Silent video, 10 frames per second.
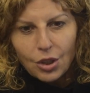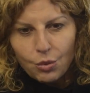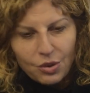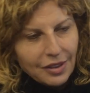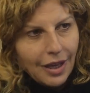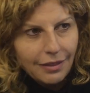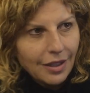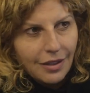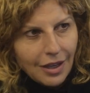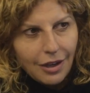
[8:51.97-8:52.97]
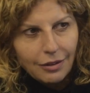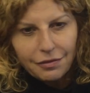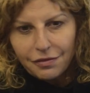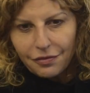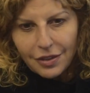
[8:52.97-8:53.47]
Who is out there
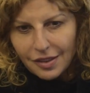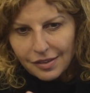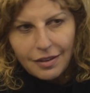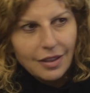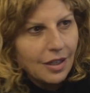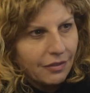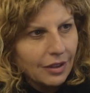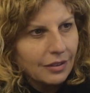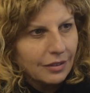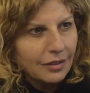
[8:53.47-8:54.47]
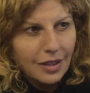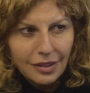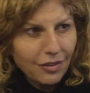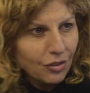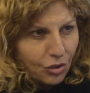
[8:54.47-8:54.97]
now, fiercer than ever?
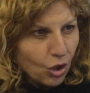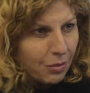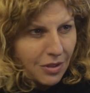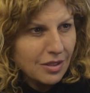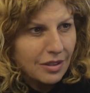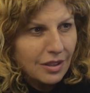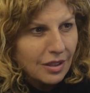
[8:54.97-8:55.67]
It's the serpent.